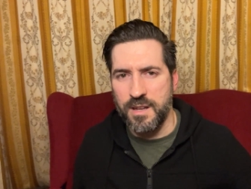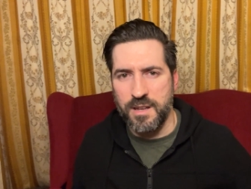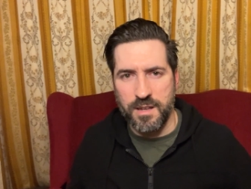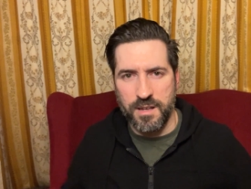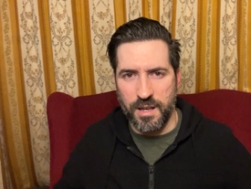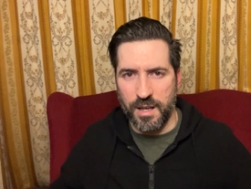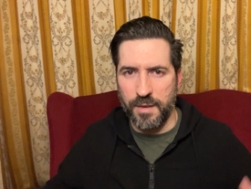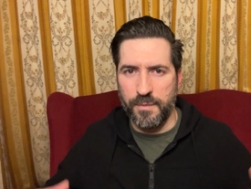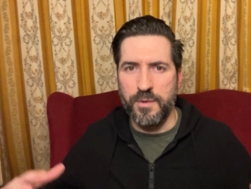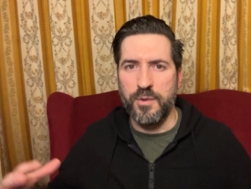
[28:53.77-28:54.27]

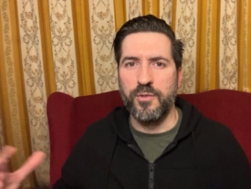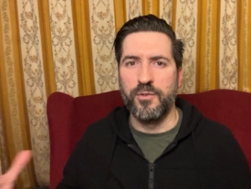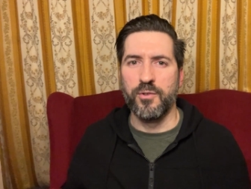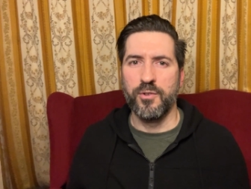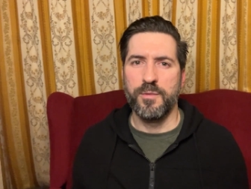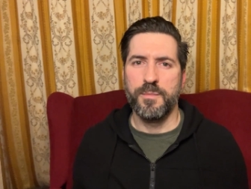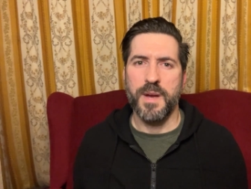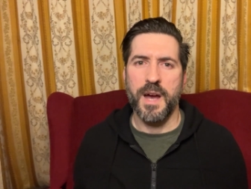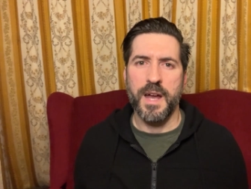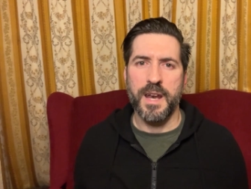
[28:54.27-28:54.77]
And if you
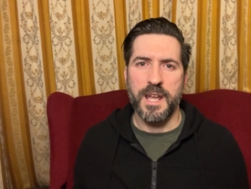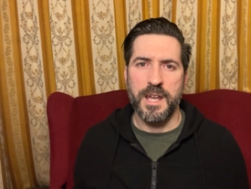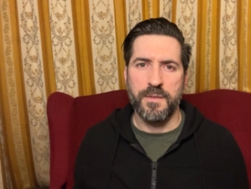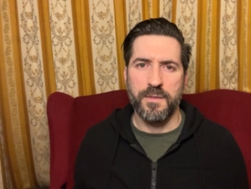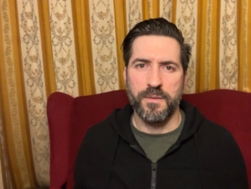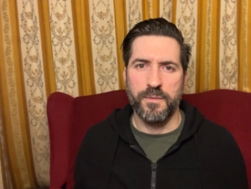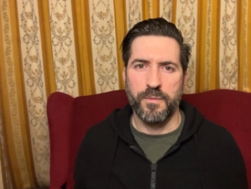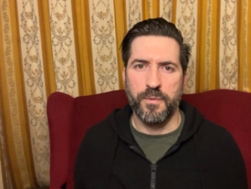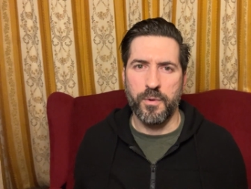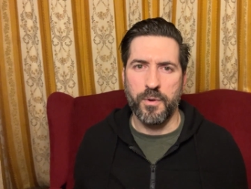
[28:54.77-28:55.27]
zoom out
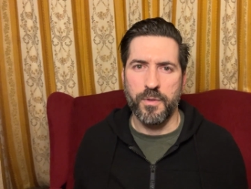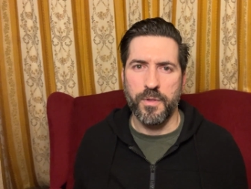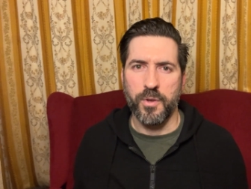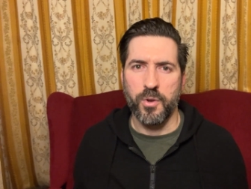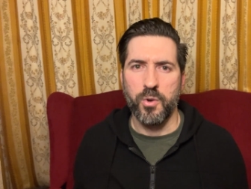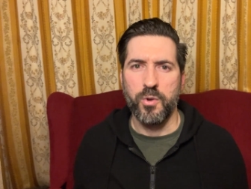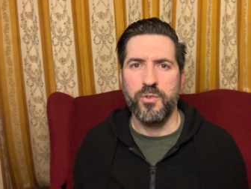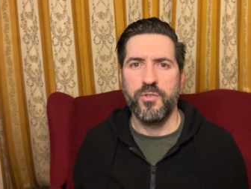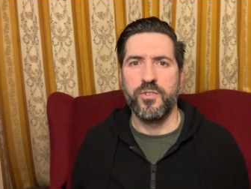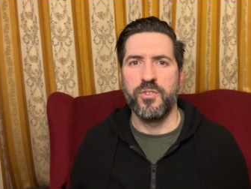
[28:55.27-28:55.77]
even further,
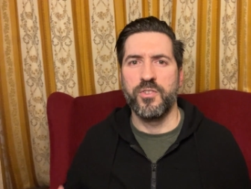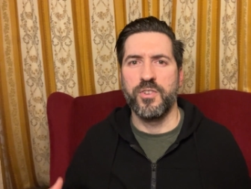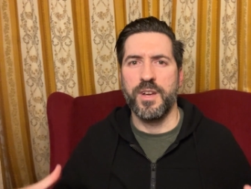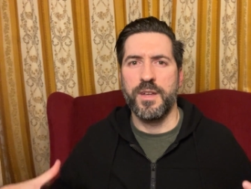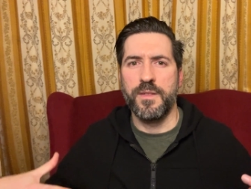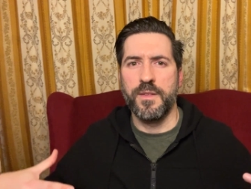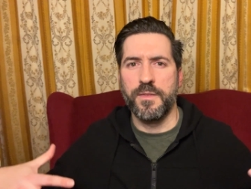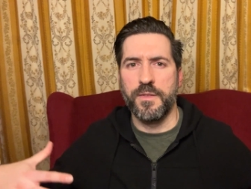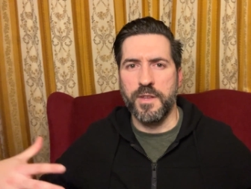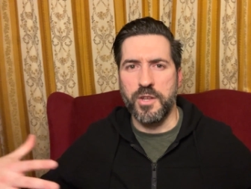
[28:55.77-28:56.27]
who's to say
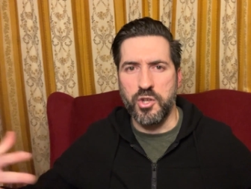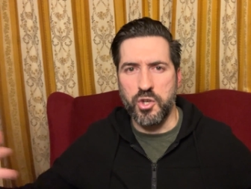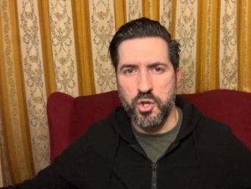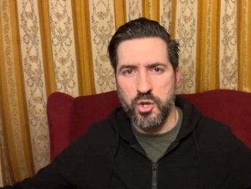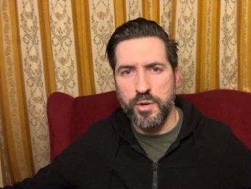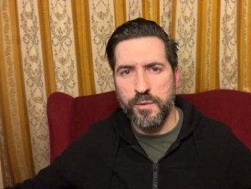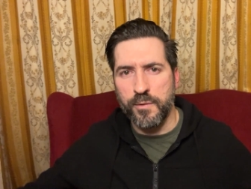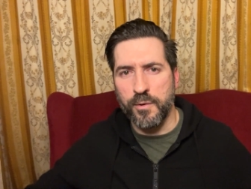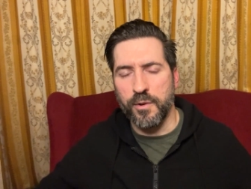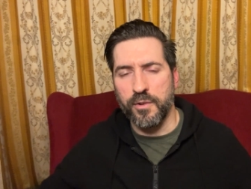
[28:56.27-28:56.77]
that the
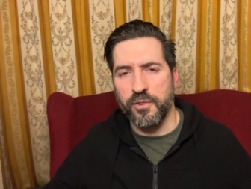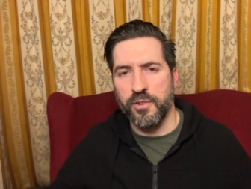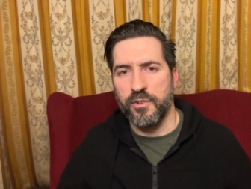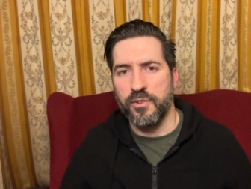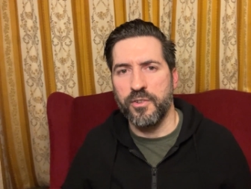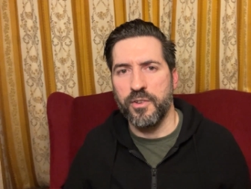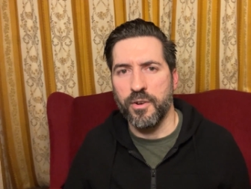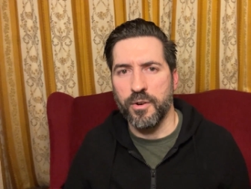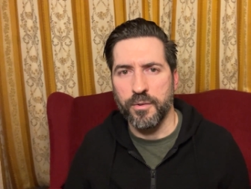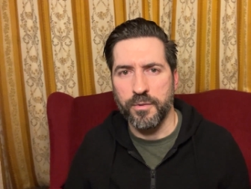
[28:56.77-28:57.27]
universe
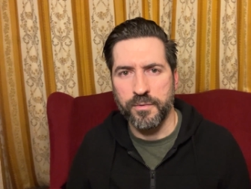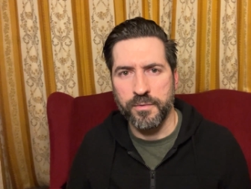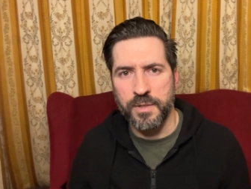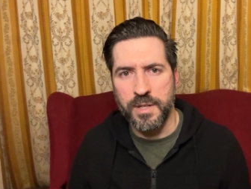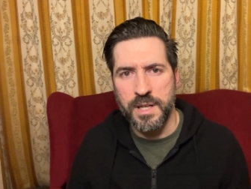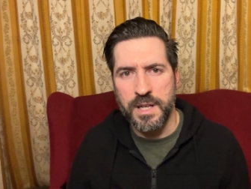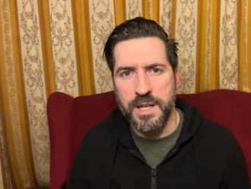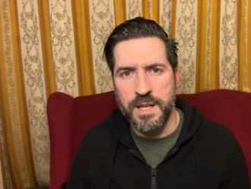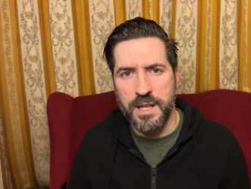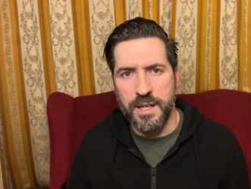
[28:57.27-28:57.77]
itself
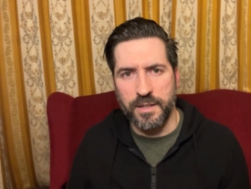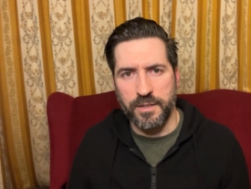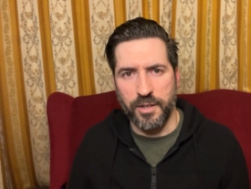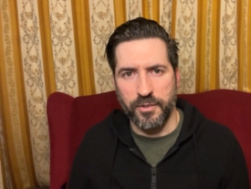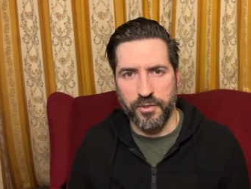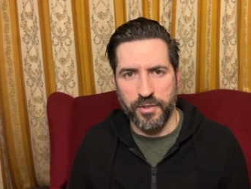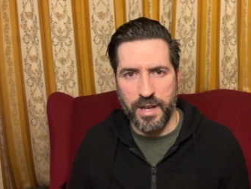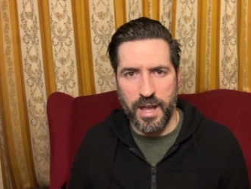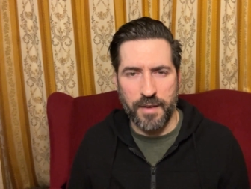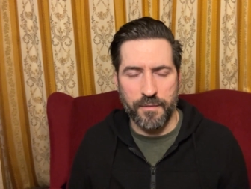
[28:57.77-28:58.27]

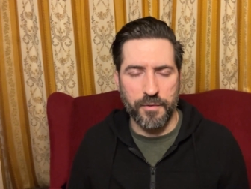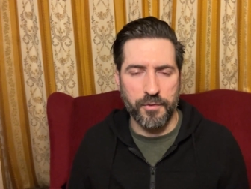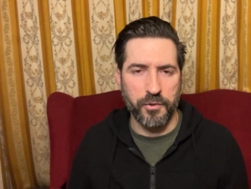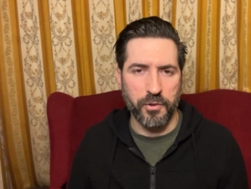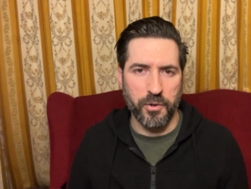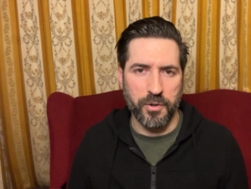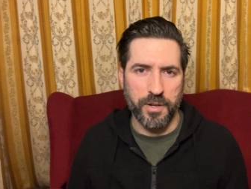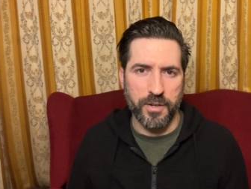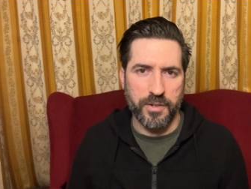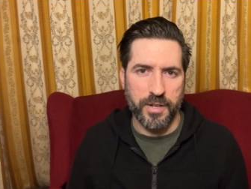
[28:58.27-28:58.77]
doesn't have its
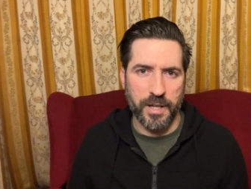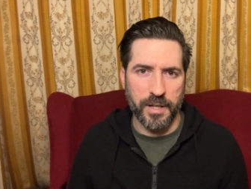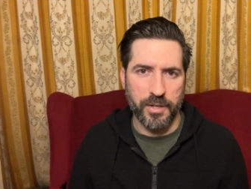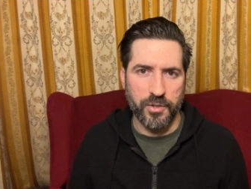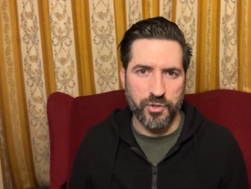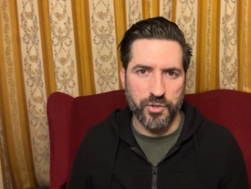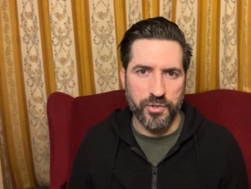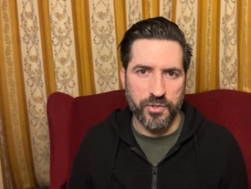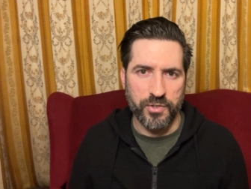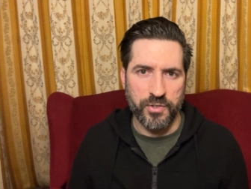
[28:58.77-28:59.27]
own
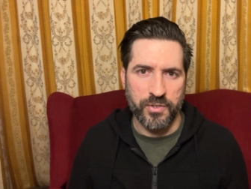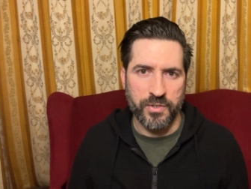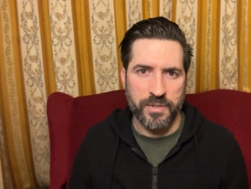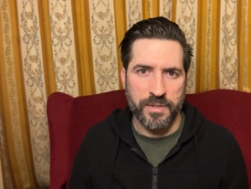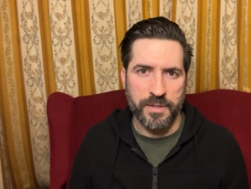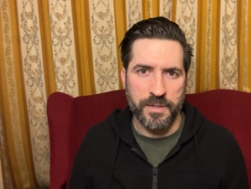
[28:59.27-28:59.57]
intelligence?